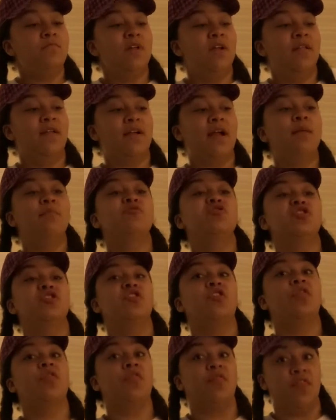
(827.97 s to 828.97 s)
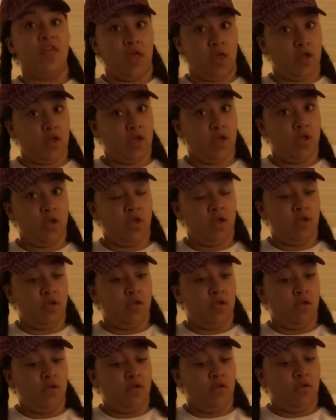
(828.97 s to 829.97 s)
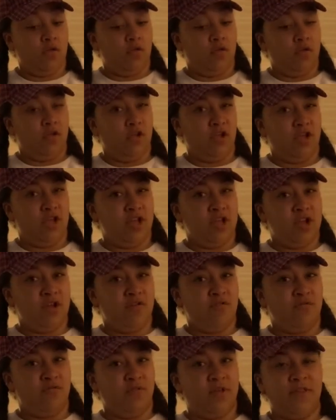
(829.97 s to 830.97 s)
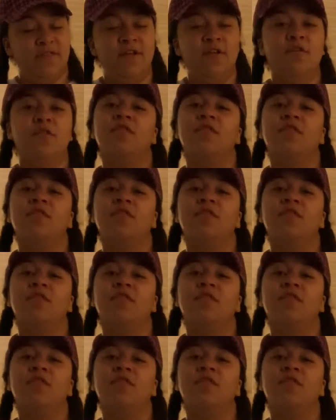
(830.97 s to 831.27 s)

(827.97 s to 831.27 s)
Like I'm just thick, you know? Like they're